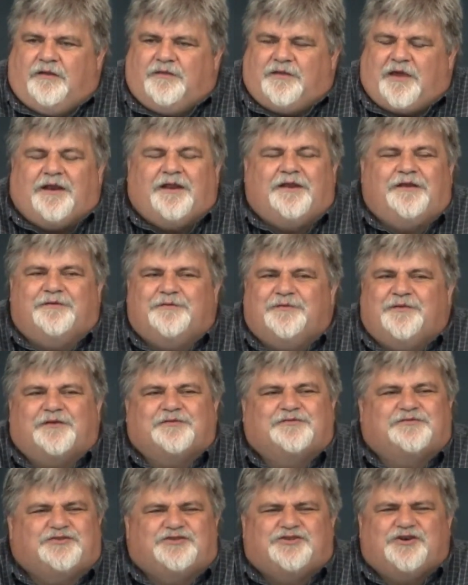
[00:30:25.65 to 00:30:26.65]
They,
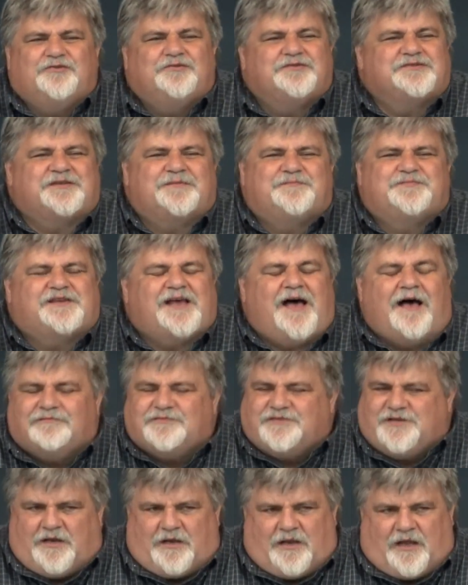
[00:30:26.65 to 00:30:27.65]
the Jews
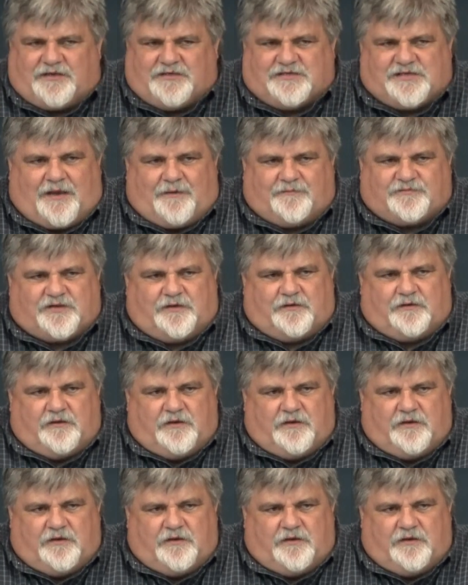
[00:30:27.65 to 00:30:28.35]
themselves didn't like Samson.